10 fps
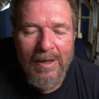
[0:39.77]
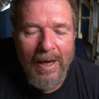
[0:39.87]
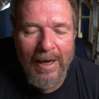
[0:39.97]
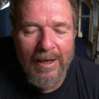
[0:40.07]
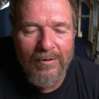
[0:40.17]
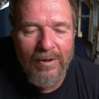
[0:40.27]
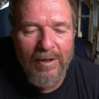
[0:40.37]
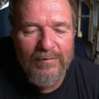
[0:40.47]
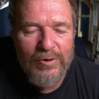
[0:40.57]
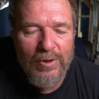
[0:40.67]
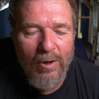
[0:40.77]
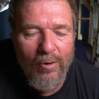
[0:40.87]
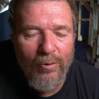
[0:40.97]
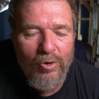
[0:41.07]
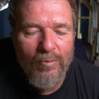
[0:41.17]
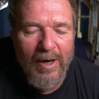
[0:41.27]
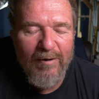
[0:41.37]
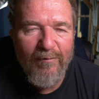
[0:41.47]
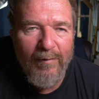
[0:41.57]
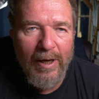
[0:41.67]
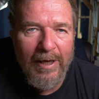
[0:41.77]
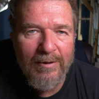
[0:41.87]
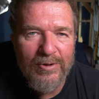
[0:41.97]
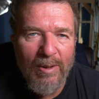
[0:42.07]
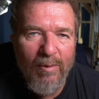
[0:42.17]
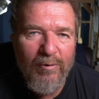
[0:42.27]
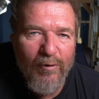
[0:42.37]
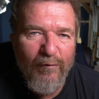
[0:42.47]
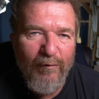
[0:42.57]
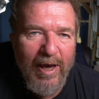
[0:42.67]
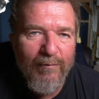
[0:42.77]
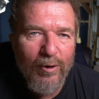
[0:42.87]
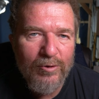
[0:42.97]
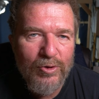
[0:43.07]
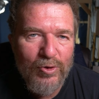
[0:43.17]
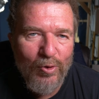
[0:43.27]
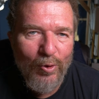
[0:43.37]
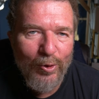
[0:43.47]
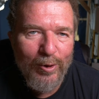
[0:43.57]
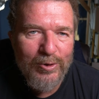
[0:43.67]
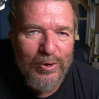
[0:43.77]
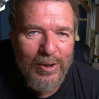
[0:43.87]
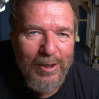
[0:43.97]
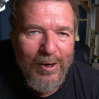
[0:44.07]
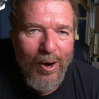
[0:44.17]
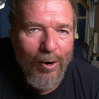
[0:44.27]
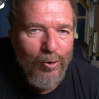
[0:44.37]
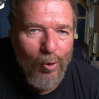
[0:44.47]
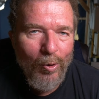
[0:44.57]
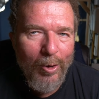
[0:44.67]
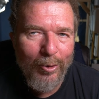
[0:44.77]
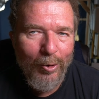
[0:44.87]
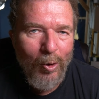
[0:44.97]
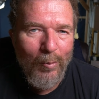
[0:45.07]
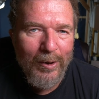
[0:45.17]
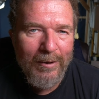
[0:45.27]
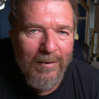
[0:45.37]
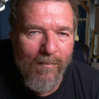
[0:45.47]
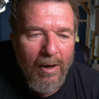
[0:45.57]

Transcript: And if so, you might find some of your favorite stores are no longer open.